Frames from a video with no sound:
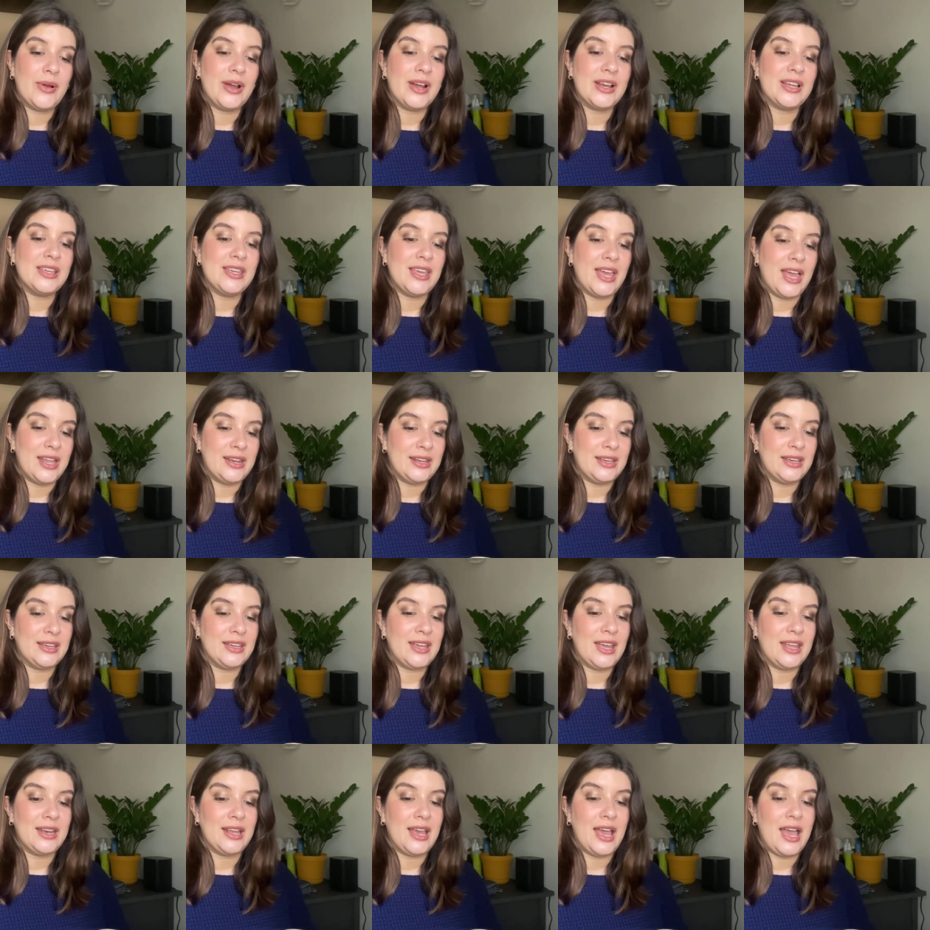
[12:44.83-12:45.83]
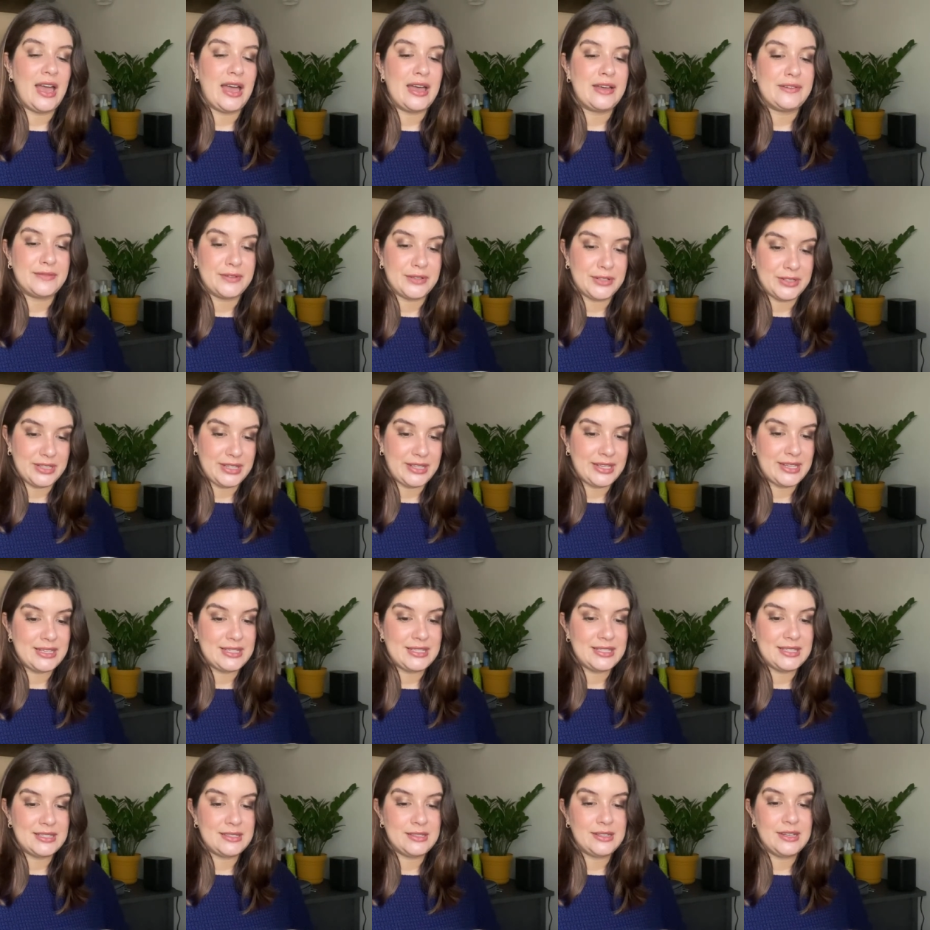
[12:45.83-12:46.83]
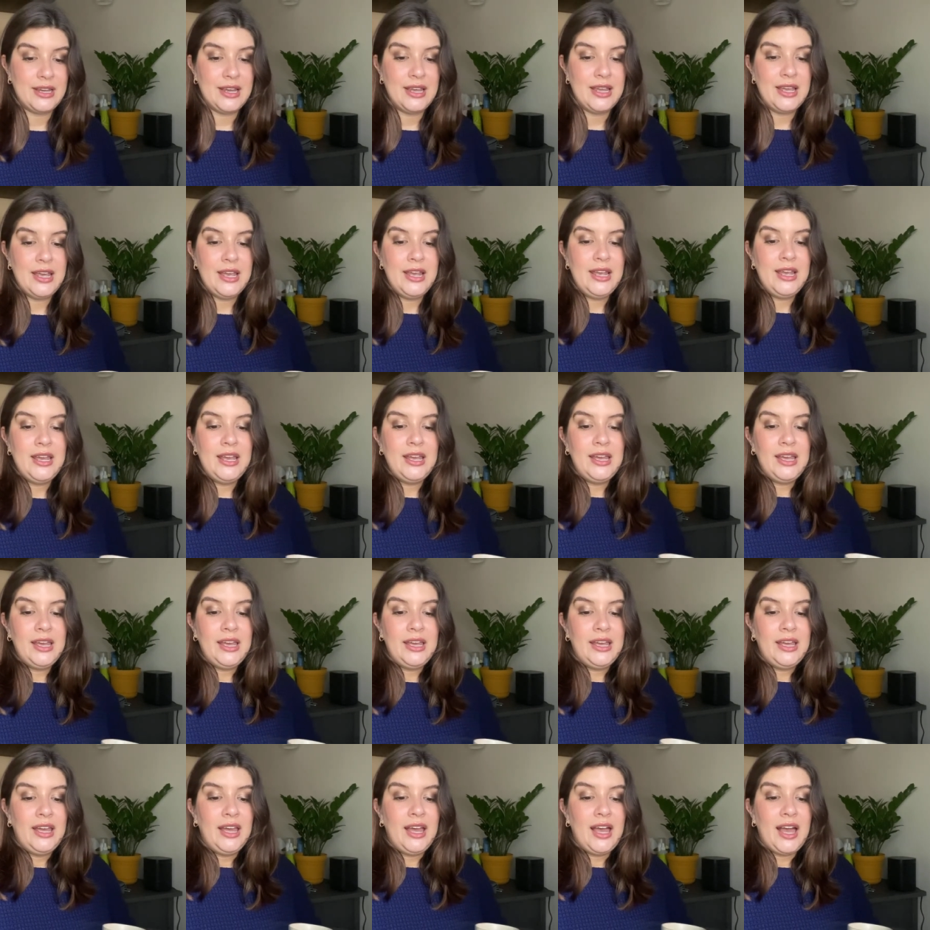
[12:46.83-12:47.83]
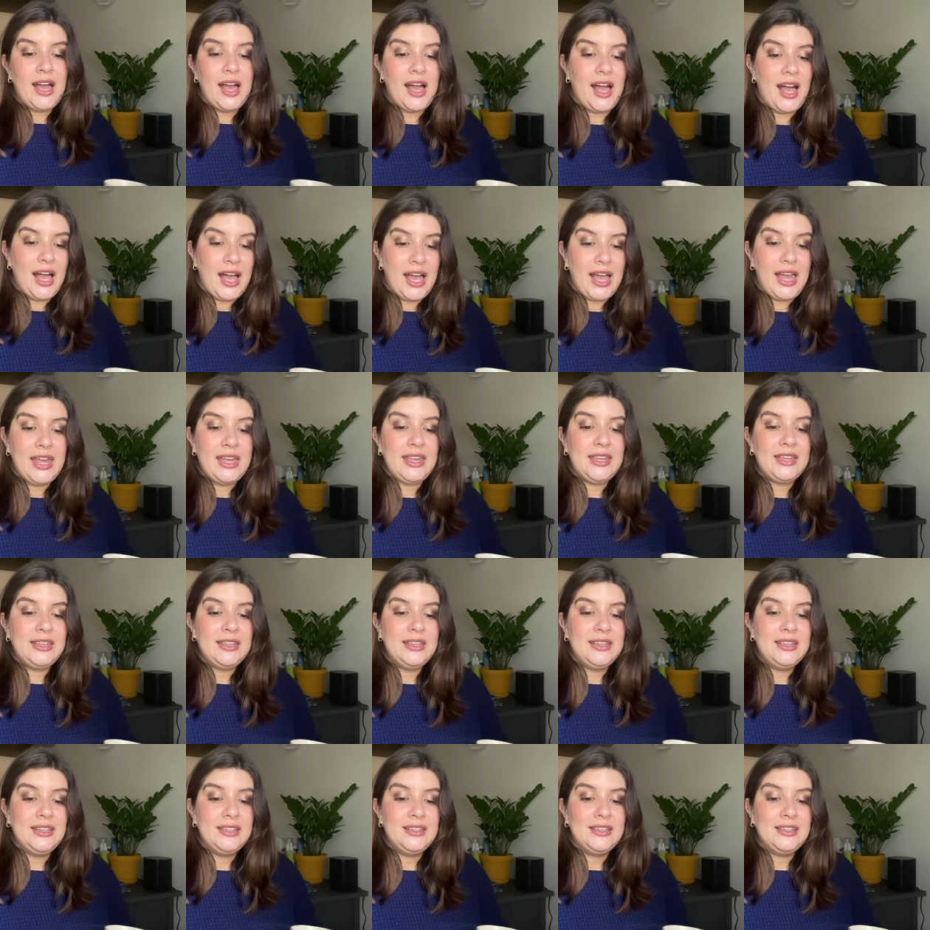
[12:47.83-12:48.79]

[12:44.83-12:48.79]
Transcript: organic, and effortless. I,